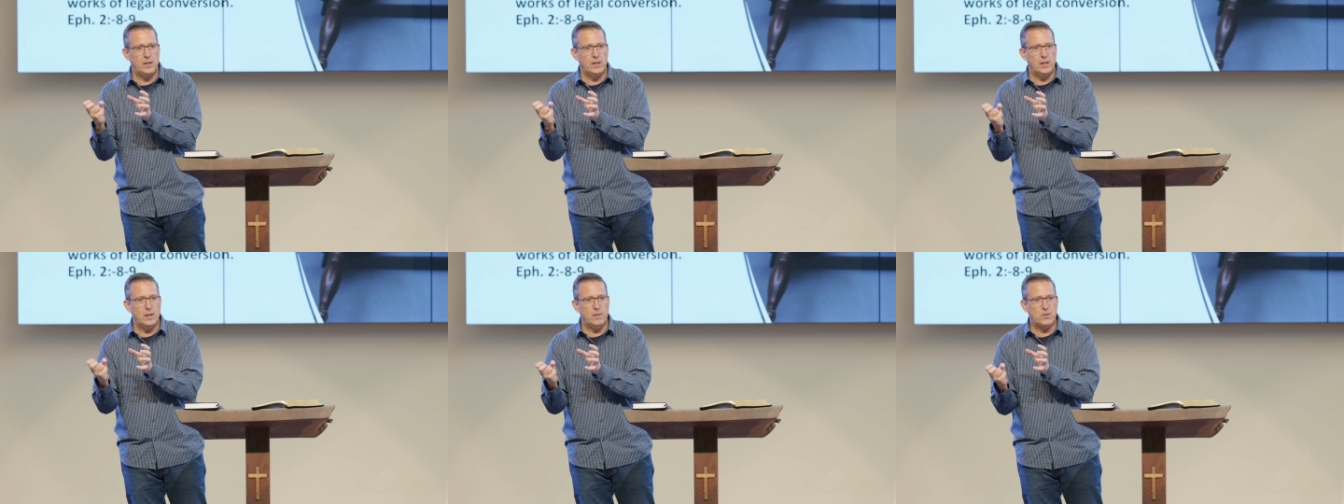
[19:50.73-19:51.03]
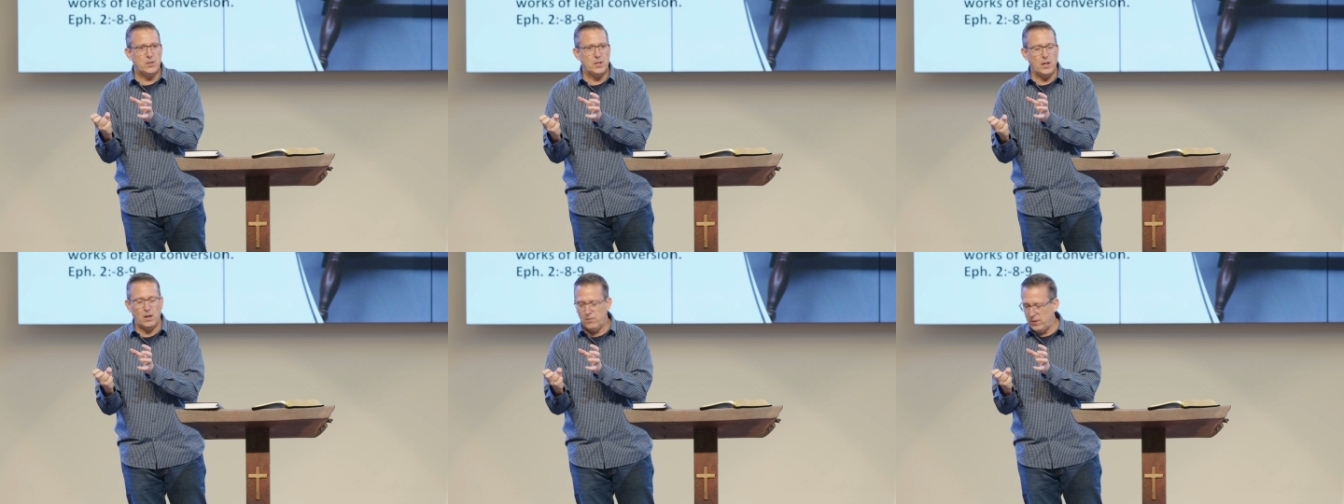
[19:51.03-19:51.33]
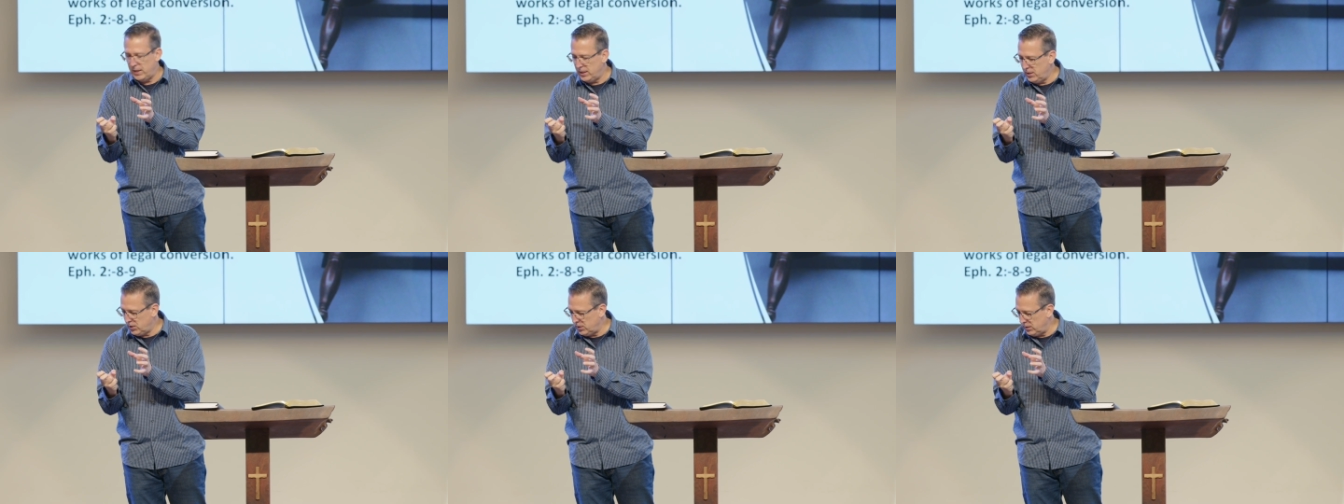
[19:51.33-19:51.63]
of
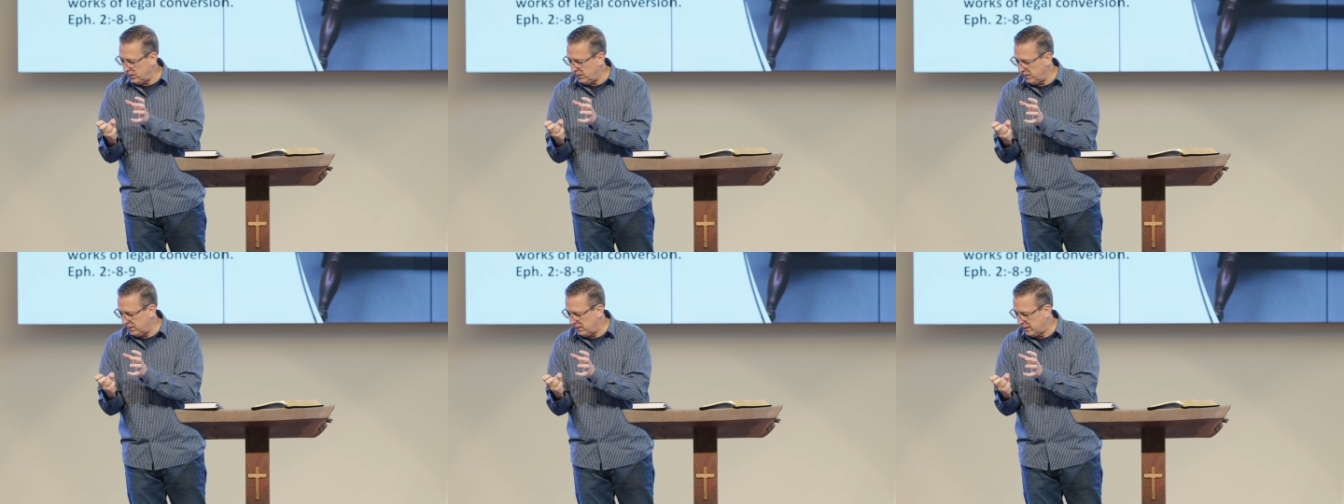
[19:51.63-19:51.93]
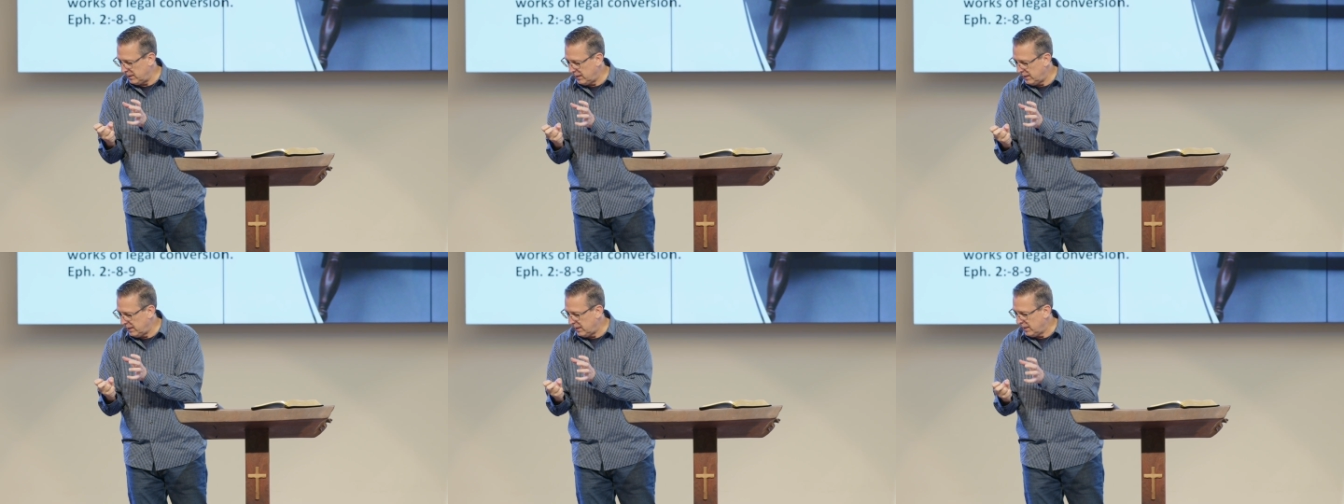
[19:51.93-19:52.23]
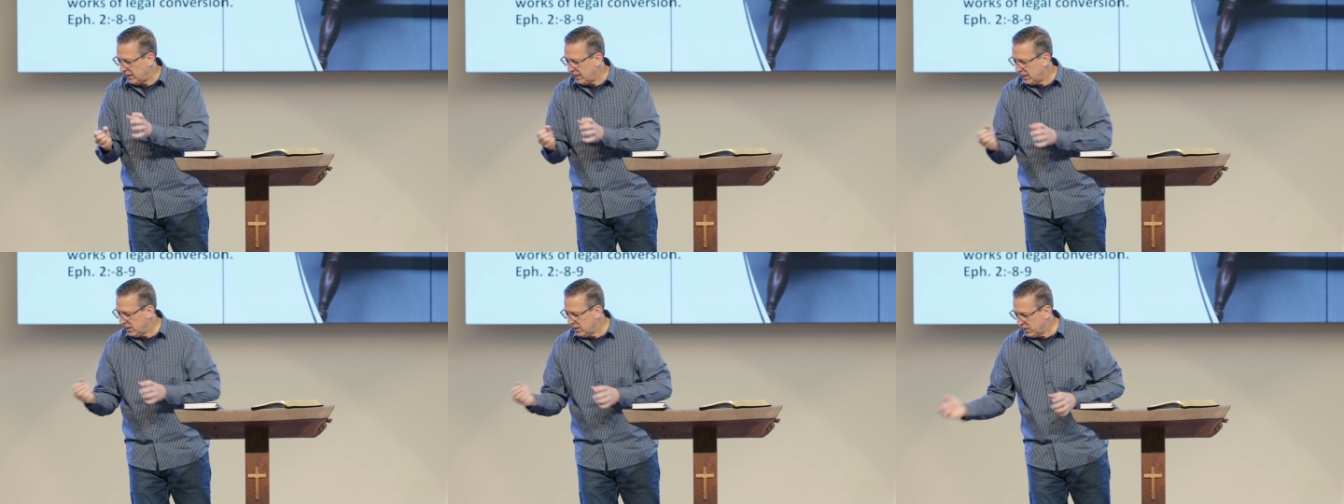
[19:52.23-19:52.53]
salvation.
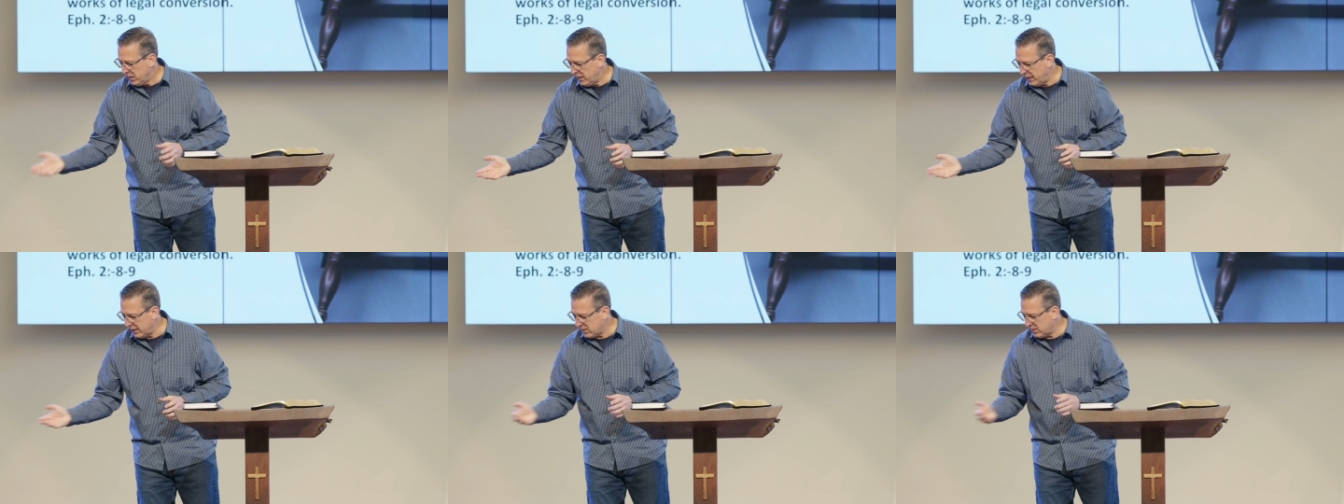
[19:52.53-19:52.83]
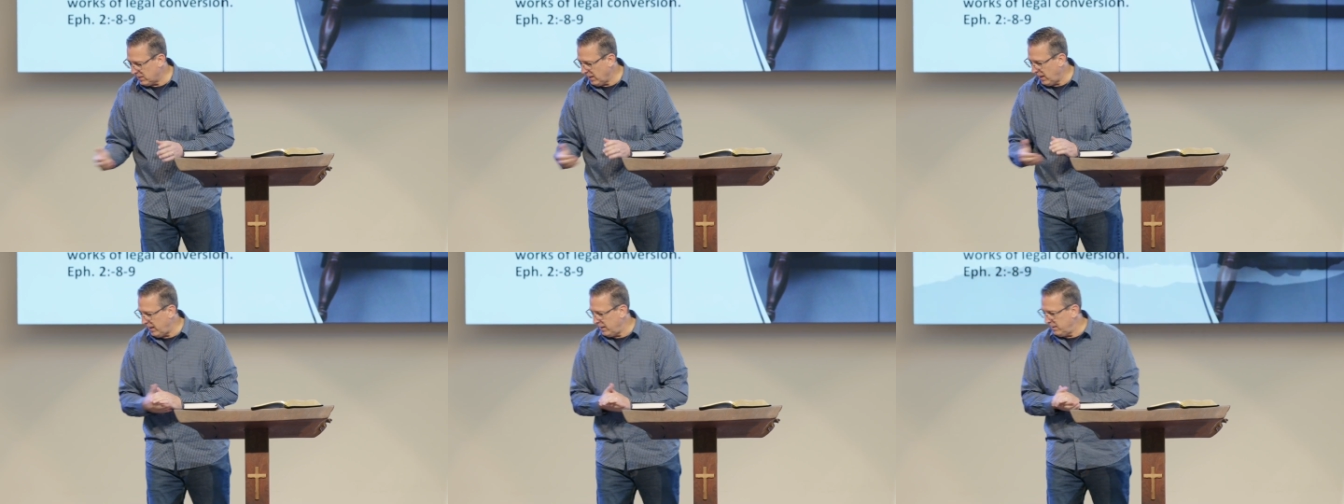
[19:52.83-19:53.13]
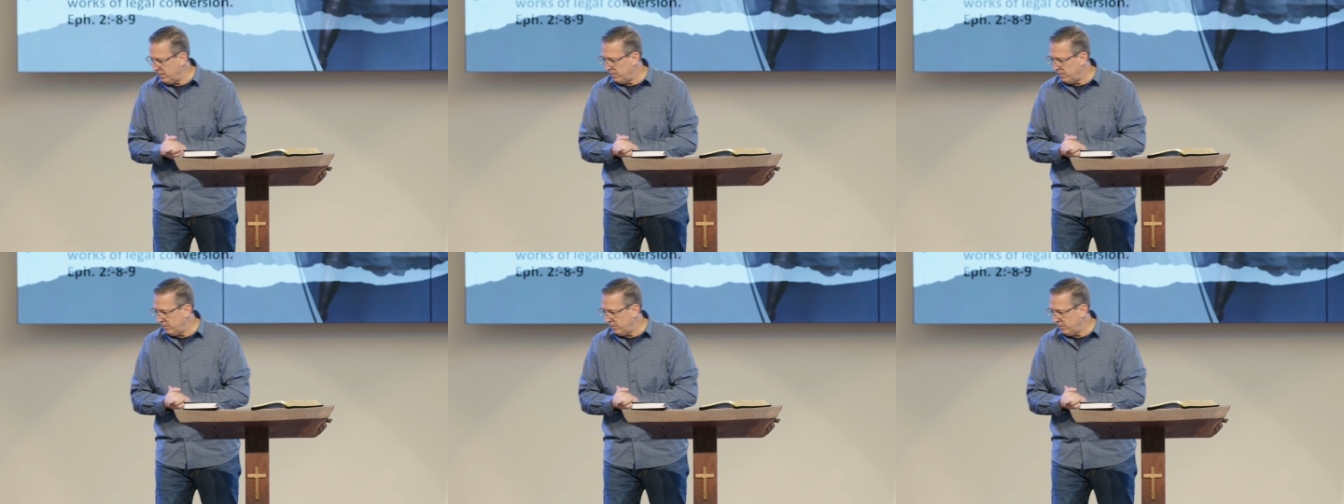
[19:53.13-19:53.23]
Next slide.